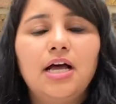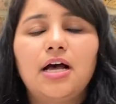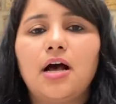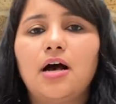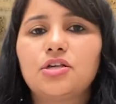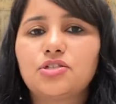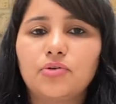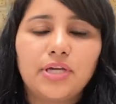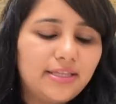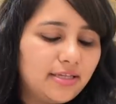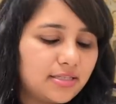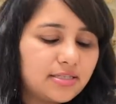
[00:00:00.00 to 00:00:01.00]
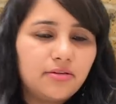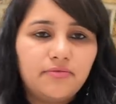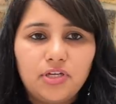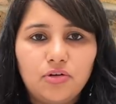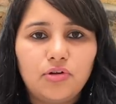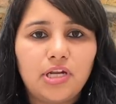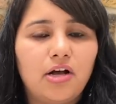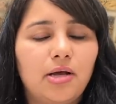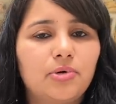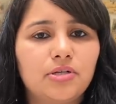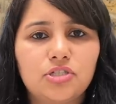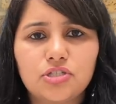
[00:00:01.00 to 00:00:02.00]
Uh, so in this video now,
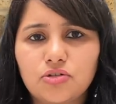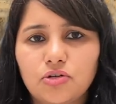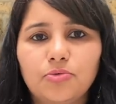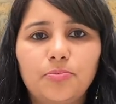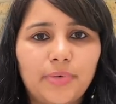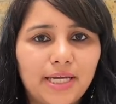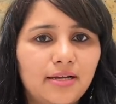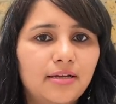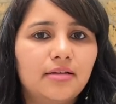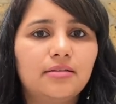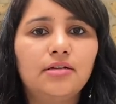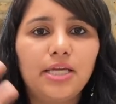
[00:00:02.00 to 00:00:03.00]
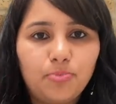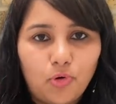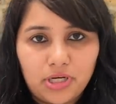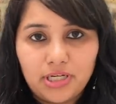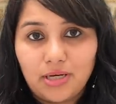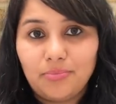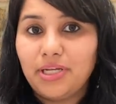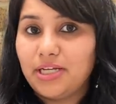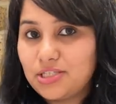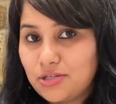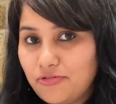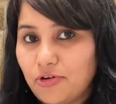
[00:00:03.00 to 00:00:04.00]
I'm just going to pick the important
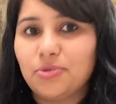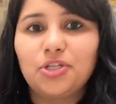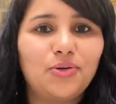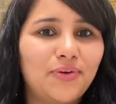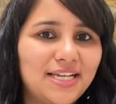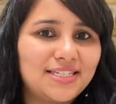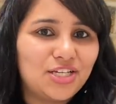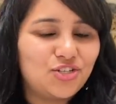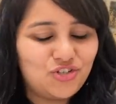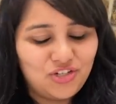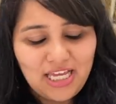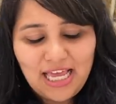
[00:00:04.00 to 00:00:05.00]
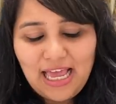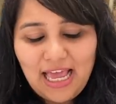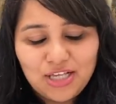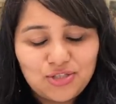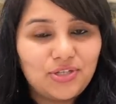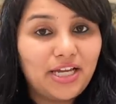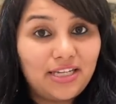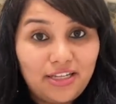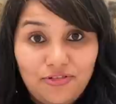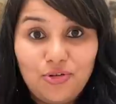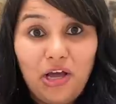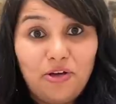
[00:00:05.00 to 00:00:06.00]
updates from the Q and A session so that
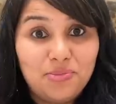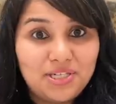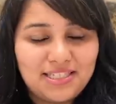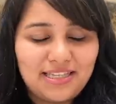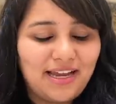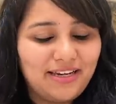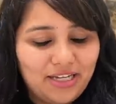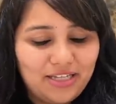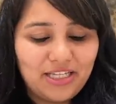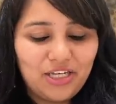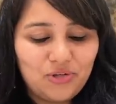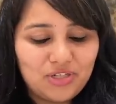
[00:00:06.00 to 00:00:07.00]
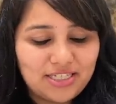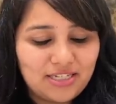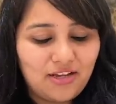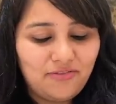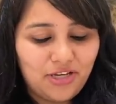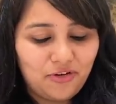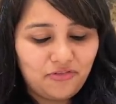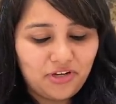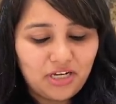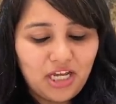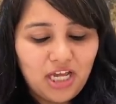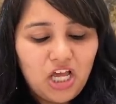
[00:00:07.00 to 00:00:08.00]
if you have missed that, then you're still aware of it.
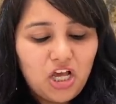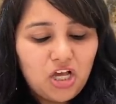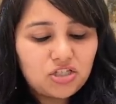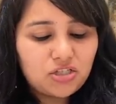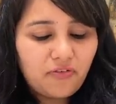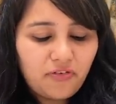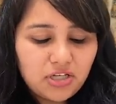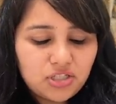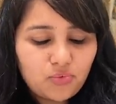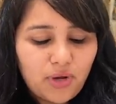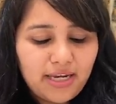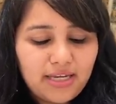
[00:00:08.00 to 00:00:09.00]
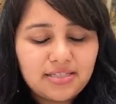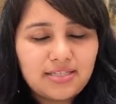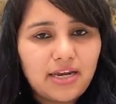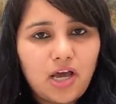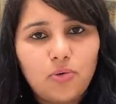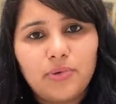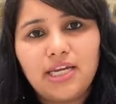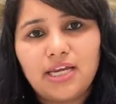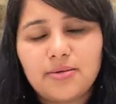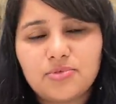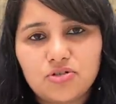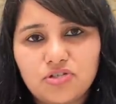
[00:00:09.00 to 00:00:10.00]
So the first one is that how many
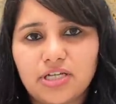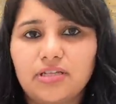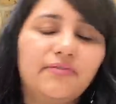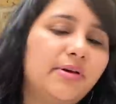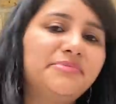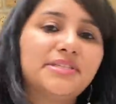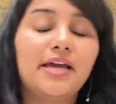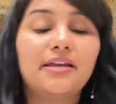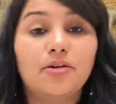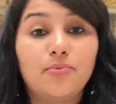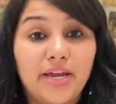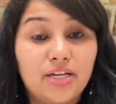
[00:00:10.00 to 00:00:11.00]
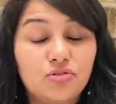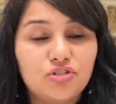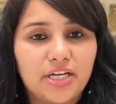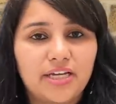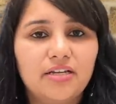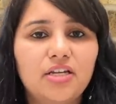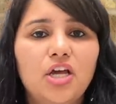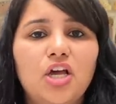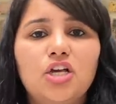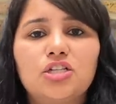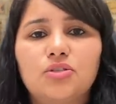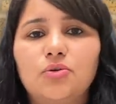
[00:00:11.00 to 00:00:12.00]
times to check the website and when to check it.
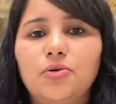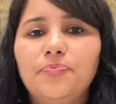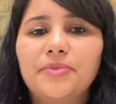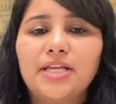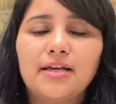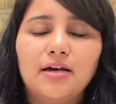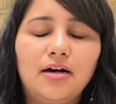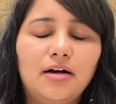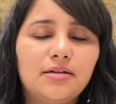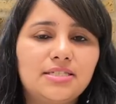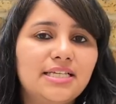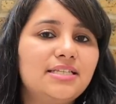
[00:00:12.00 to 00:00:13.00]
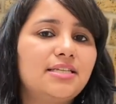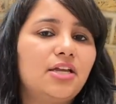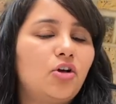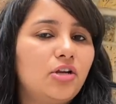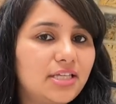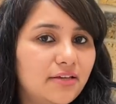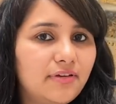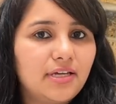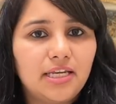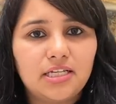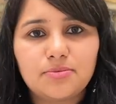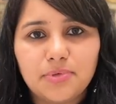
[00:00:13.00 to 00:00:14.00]
So uh, since they're not giving
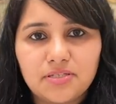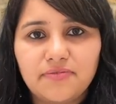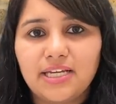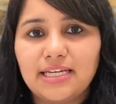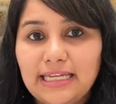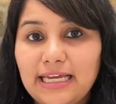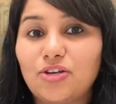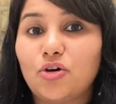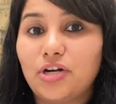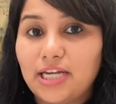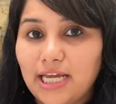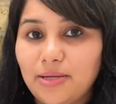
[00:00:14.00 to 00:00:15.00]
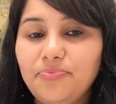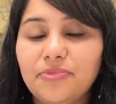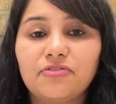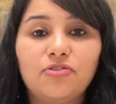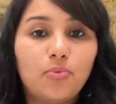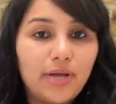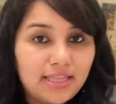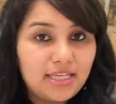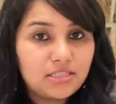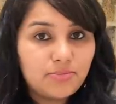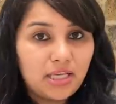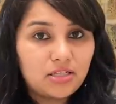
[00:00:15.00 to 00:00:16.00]
any specific date or time for when
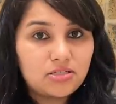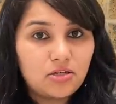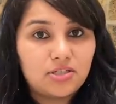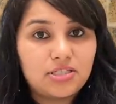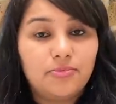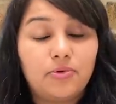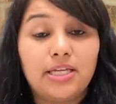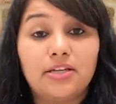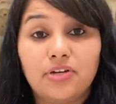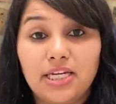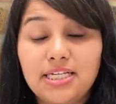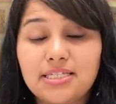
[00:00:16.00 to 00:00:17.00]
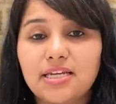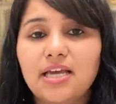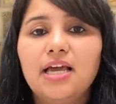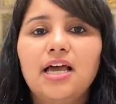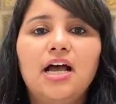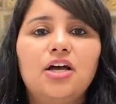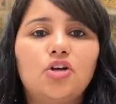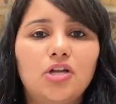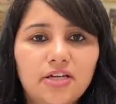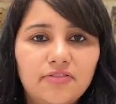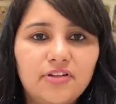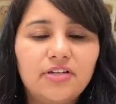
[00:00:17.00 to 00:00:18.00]
these bulk slots are being released,
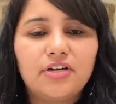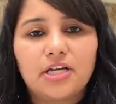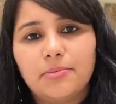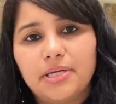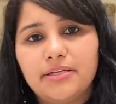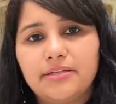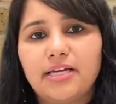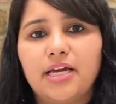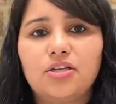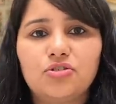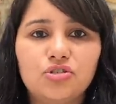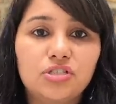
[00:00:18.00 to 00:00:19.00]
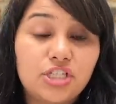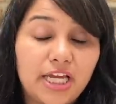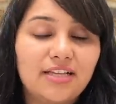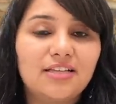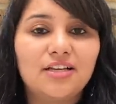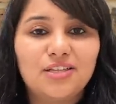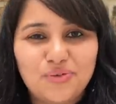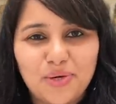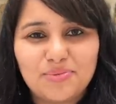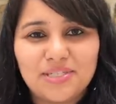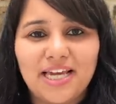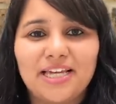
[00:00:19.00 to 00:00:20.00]
Don Heflin recommended that you check the
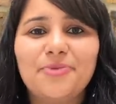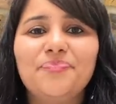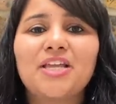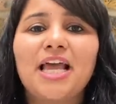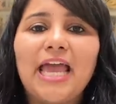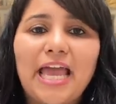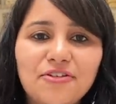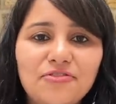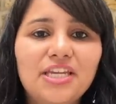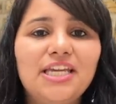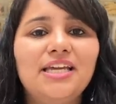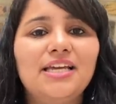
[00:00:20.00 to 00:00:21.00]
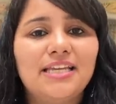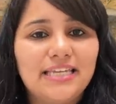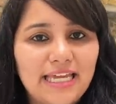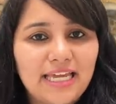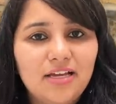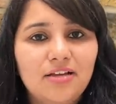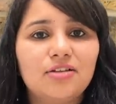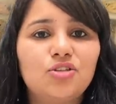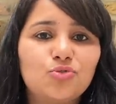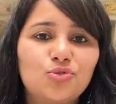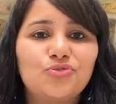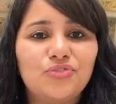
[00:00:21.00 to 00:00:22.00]
website every day
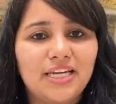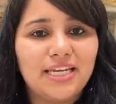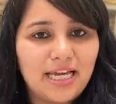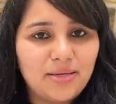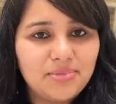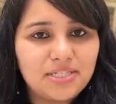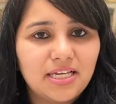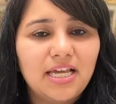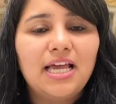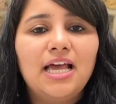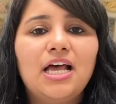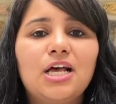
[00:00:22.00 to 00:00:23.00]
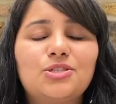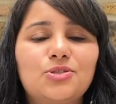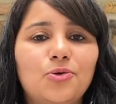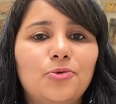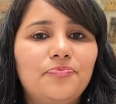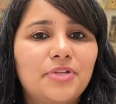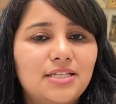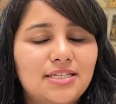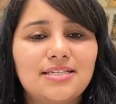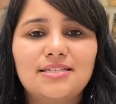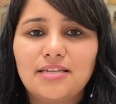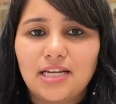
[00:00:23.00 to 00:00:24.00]
two to three times. So
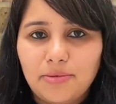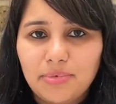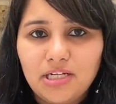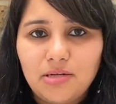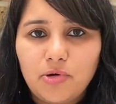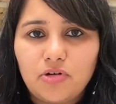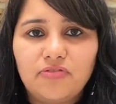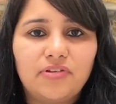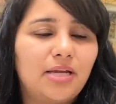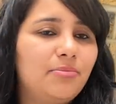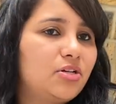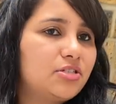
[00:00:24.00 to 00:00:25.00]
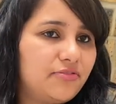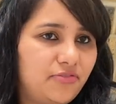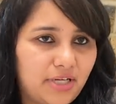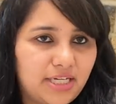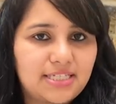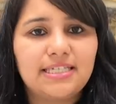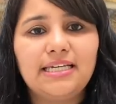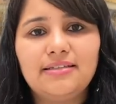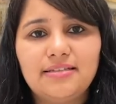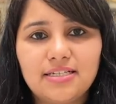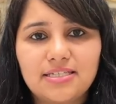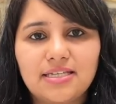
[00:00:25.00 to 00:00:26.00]
this is the recommended amount of time, because if you exceed
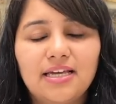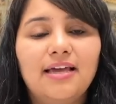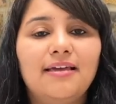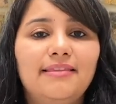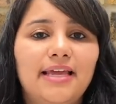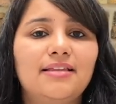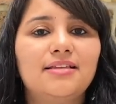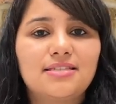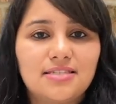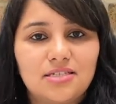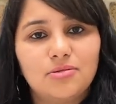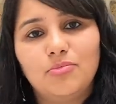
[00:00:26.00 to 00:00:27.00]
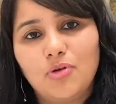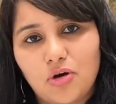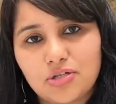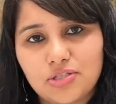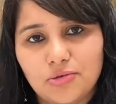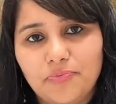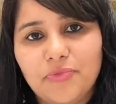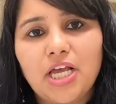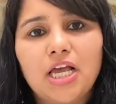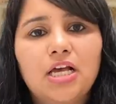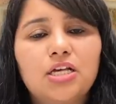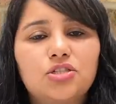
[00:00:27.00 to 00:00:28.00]
this, then the system blocks you.
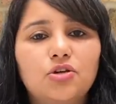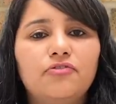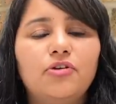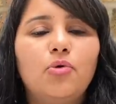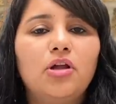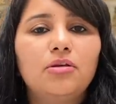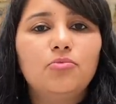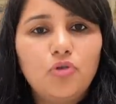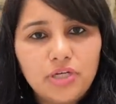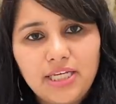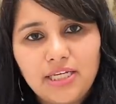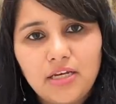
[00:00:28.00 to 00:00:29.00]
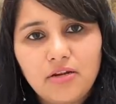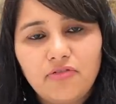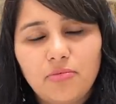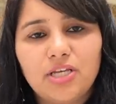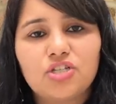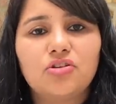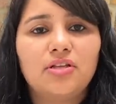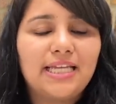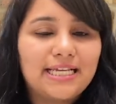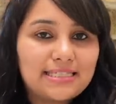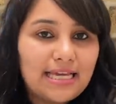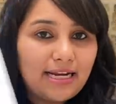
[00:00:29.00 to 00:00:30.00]
So if you want more detailed information on the
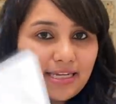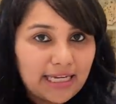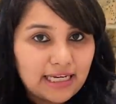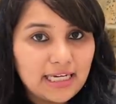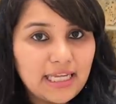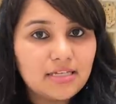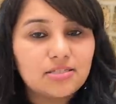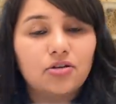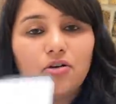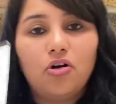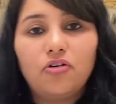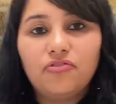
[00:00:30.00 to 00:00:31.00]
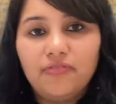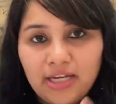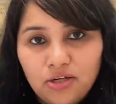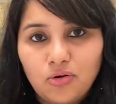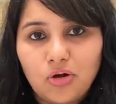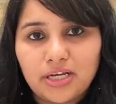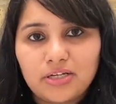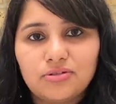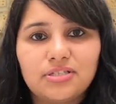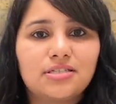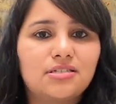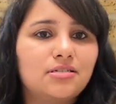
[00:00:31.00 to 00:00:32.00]
exact techniques of when to log into the
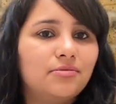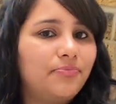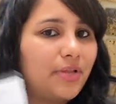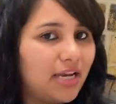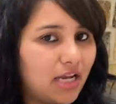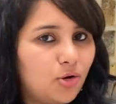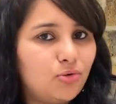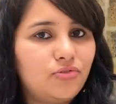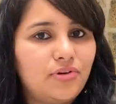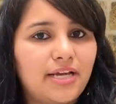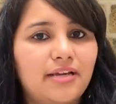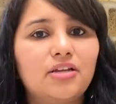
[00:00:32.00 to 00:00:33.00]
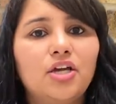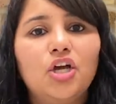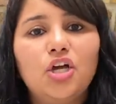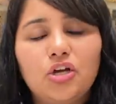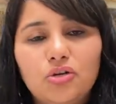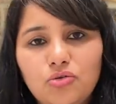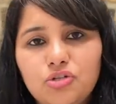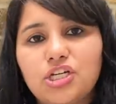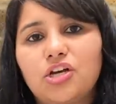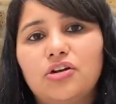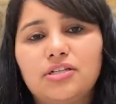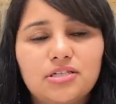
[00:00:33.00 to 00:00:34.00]
system and how to track it, do
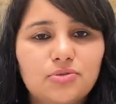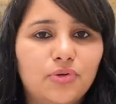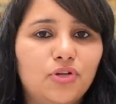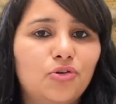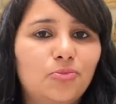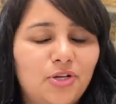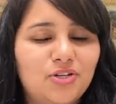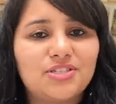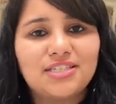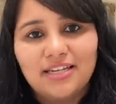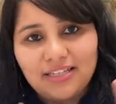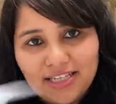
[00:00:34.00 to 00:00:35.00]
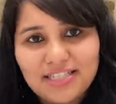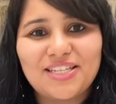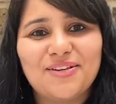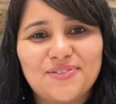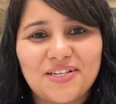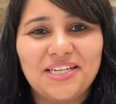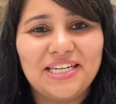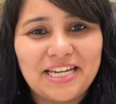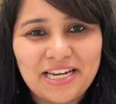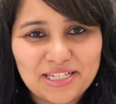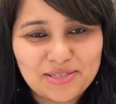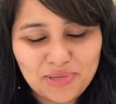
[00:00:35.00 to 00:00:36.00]
check out this video, because this gives a
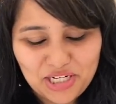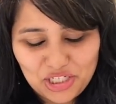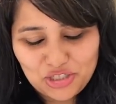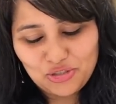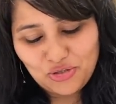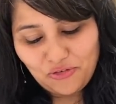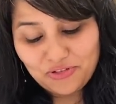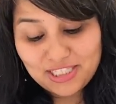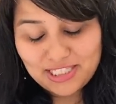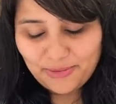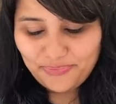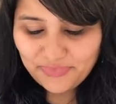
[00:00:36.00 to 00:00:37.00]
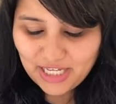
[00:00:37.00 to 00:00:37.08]
detailed explanation of the same.